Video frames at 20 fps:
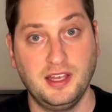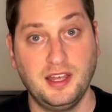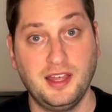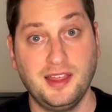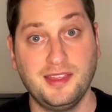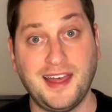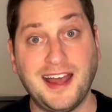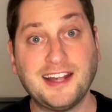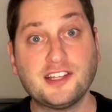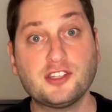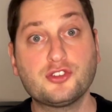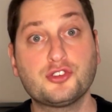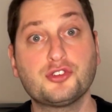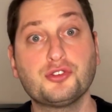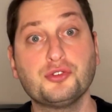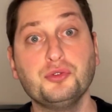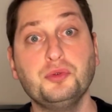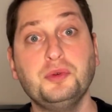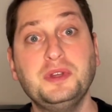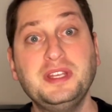That's
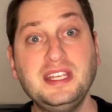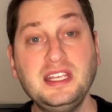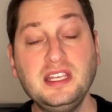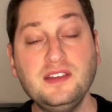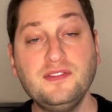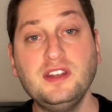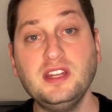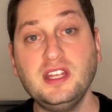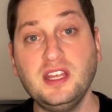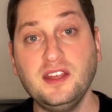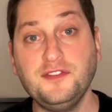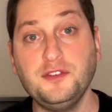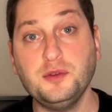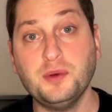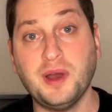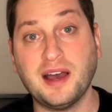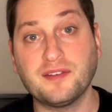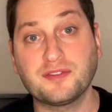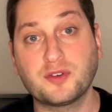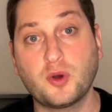true even if you
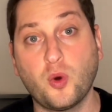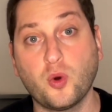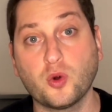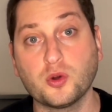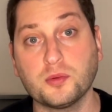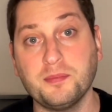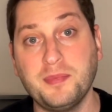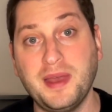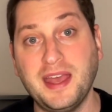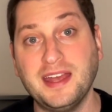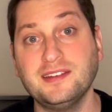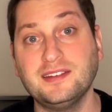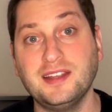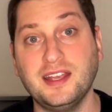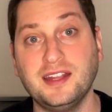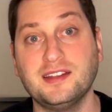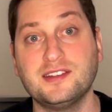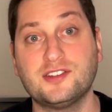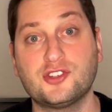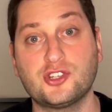have
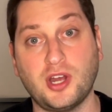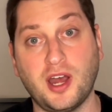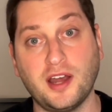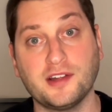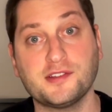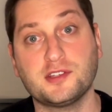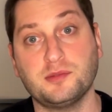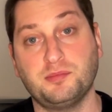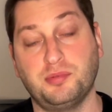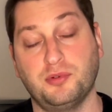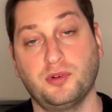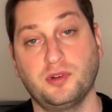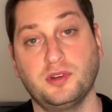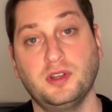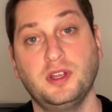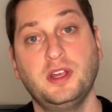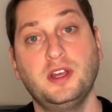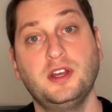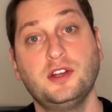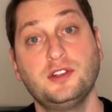court-mandated child support
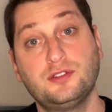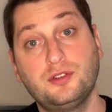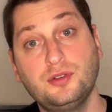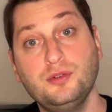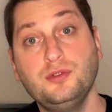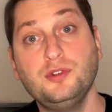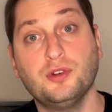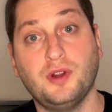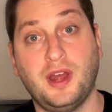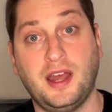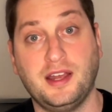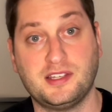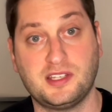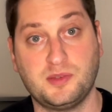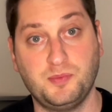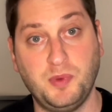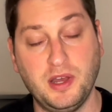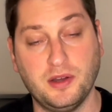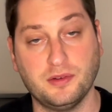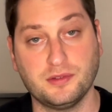to your
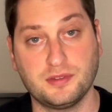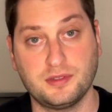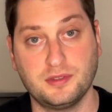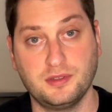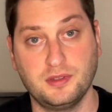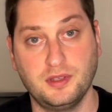ex-spouse.